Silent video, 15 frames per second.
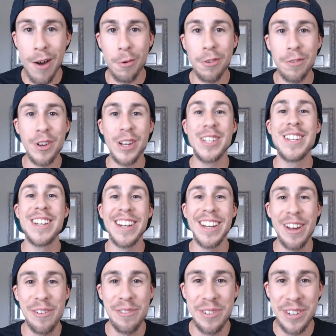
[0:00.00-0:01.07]
We're fixing to
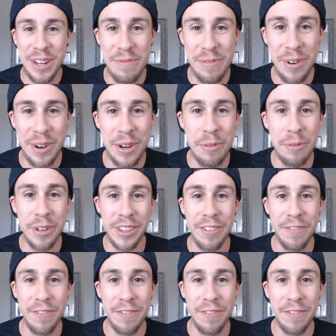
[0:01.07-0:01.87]
go deeper into what the